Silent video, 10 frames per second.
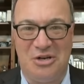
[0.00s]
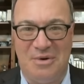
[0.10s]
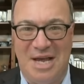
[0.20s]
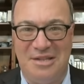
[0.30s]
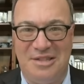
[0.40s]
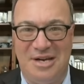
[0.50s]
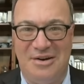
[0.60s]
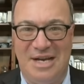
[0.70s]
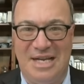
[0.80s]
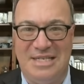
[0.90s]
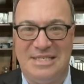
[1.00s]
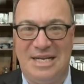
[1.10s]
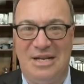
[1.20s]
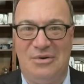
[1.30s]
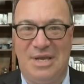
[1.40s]
of go out there and
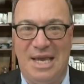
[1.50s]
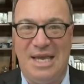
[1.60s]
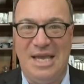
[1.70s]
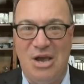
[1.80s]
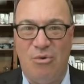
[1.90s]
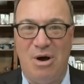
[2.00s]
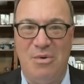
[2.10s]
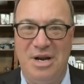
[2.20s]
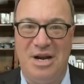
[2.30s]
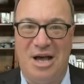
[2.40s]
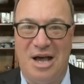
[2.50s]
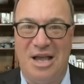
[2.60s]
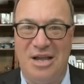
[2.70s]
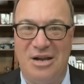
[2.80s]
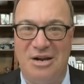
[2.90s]
say, okay, what would it
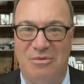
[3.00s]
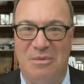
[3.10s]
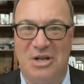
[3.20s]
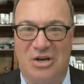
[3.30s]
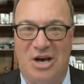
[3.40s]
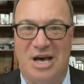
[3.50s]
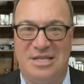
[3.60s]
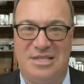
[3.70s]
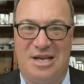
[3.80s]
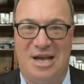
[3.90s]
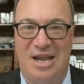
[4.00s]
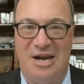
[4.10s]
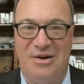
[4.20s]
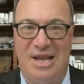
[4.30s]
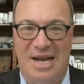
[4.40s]
cost to
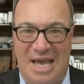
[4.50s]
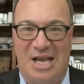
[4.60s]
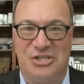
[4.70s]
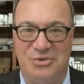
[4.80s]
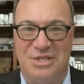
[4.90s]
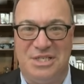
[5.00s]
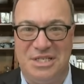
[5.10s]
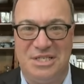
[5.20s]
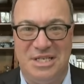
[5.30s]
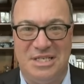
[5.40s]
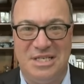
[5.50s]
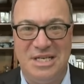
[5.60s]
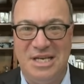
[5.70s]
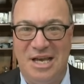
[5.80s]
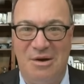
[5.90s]
hire an actual assistant,
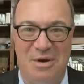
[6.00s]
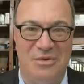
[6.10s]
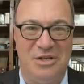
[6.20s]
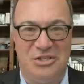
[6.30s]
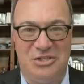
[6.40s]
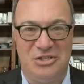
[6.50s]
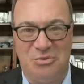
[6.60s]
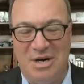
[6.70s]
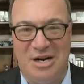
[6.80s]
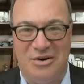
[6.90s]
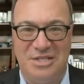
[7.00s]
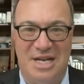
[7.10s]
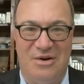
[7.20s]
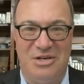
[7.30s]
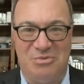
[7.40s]
whether it's $20 an
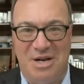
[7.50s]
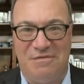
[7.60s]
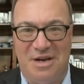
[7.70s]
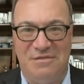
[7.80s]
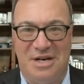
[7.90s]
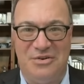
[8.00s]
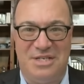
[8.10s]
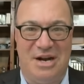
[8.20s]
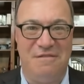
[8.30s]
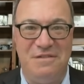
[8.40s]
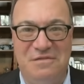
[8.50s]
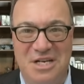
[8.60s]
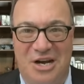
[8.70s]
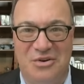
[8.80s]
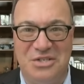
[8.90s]
hour, $25 an hour,
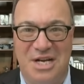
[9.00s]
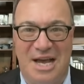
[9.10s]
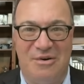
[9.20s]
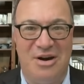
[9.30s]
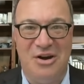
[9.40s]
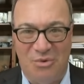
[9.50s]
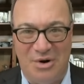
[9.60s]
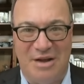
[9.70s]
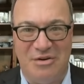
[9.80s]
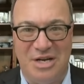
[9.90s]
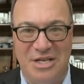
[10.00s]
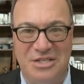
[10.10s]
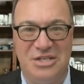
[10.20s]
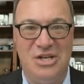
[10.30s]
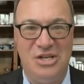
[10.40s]
$50 an hour, whatever it
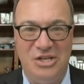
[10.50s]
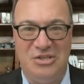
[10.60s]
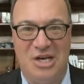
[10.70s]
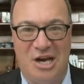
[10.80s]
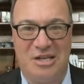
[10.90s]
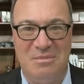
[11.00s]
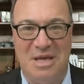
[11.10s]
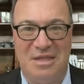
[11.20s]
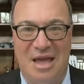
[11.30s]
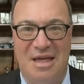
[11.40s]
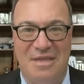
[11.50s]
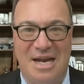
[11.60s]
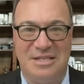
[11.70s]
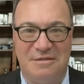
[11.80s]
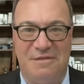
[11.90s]
is. You document that.
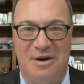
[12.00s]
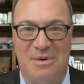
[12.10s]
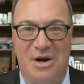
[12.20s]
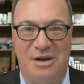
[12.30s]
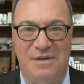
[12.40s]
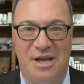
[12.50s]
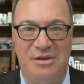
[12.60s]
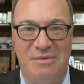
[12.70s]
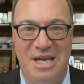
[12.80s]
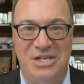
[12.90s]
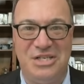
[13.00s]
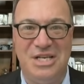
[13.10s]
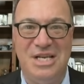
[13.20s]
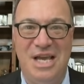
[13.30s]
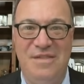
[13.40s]
That is a fair market value
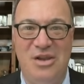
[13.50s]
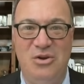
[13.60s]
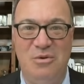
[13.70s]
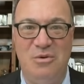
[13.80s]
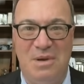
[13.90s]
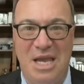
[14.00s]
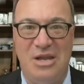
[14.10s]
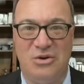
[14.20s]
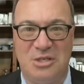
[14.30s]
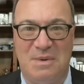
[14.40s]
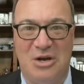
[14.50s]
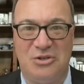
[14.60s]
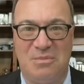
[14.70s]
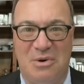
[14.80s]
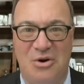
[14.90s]
wage. And then you pay your spouse
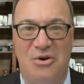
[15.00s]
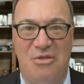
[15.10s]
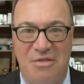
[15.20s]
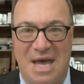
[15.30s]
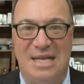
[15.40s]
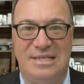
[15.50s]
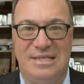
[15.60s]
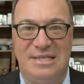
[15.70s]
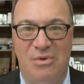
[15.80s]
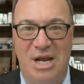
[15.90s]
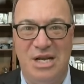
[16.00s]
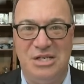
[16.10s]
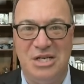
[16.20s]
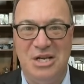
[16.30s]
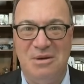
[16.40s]
or partner that same
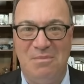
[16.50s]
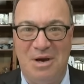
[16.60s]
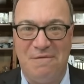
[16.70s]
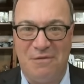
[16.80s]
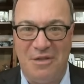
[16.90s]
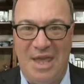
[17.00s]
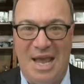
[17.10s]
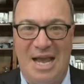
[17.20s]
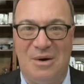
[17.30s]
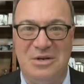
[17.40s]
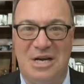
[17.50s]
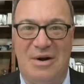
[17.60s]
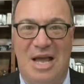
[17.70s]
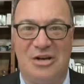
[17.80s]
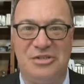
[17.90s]
wage, but for the hours that are
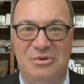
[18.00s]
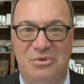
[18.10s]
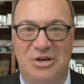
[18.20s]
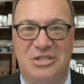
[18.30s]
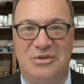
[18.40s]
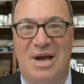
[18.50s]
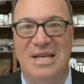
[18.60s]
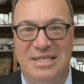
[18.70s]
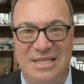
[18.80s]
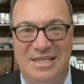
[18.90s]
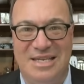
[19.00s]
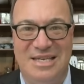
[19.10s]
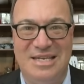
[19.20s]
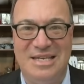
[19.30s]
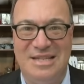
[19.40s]
actually worked. So
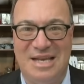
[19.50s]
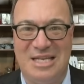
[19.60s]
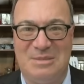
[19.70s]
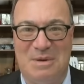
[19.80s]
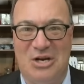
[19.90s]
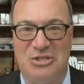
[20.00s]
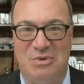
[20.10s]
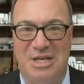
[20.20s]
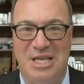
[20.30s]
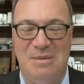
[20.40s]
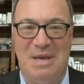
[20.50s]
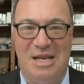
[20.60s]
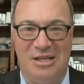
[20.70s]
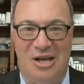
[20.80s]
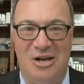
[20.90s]
ideally, that spouse would keep a
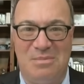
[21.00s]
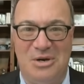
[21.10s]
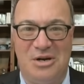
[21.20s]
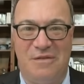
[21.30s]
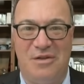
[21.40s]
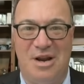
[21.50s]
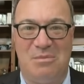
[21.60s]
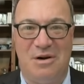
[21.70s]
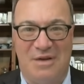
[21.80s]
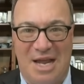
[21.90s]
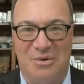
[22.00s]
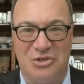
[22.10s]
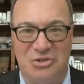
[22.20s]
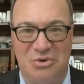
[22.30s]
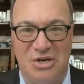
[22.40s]
logbook of the number of
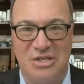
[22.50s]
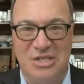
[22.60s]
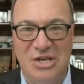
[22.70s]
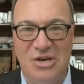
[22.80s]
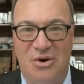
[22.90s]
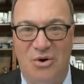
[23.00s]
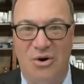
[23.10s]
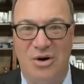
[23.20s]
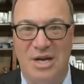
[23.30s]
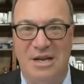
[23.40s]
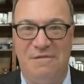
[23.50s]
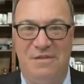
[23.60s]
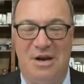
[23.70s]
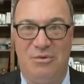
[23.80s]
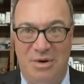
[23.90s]
hours worked, or if
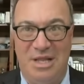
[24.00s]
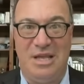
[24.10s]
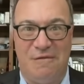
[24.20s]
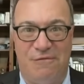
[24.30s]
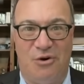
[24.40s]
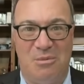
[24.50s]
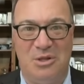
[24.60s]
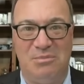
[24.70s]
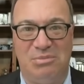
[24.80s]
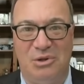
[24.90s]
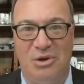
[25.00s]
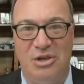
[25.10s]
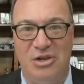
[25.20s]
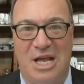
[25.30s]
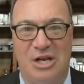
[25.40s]
they're really a formal
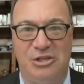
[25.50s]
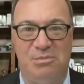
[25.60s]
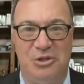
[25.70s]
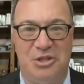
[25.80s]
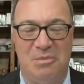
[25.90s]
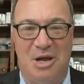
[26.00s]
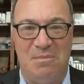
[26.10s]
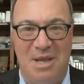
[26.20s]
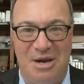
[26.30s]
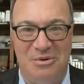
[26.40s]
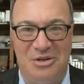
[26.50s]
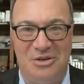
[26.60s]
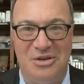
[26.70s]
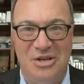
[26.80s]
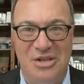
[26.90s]
employee, you'd actually put them on
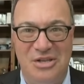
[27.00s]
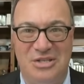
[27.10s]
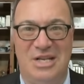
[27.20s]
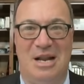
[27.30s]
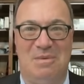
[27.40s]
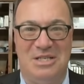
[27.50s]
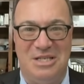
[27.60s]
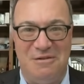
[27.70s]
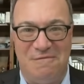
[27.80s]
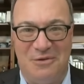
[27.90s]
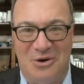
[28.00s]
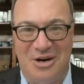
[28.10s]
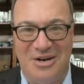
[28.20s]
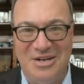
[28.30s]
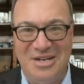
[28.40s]
payroll, you'd set up a
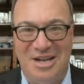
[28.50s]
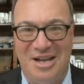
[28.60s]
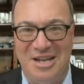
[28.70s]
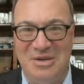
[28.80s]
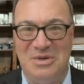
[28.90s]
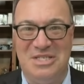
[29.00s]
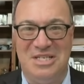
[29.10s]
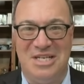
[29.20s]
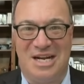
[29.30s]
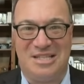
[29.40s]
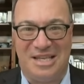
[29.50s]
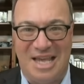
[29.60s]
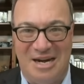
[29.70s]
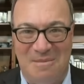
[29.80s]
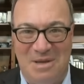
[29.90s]
T4, you would deduct the
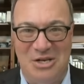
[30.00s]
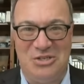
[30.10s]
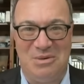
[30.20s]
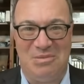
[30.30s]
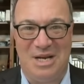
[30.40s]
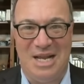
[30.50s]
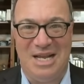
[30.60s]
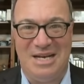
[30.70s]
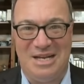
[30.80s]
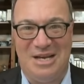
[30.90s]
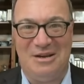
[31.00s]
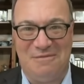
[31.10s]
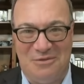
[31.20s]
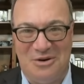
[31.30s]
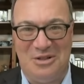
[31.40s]
Canada Pension Plan
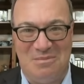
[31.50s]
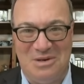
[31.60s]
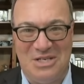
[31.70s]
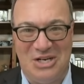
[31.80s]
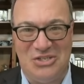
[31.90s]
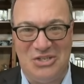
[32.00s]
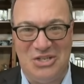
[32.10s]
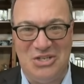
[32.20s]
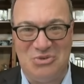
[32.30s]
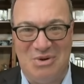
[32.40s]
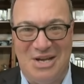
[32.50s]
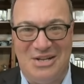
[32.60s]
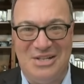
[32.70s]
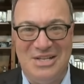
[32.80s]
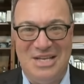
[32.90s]
for them potentially as
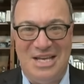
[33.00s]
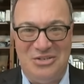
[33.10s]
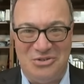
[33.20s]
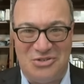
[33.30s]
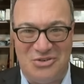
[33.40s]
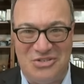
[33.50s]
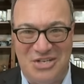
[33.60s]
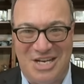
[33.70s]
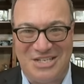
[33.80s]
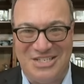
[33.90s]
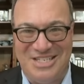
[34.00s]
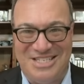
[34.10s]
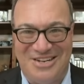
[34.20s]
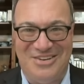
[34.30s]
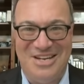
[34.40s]
well, and do source deductions.
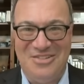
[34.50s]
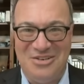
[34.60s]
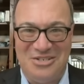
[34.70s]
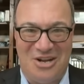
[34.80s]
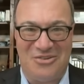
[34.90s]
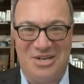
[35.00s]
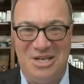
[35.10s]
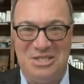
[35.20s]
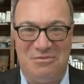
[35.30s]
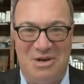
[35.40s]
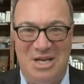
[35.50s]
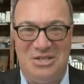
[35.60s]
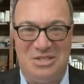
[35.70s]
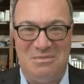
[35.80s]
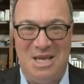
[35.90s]
So there's all kinds of
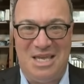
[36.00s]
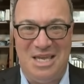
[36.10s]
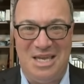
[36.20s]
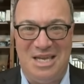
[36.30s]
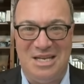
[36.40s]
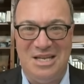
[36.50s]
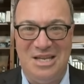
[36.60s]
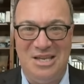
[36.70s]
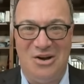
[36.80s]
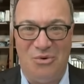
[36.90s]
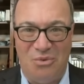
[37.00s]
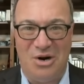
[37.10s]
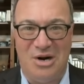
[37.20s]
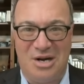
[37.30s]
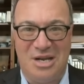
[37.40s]
ways to making it,
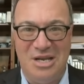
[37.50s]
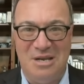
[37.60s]
work.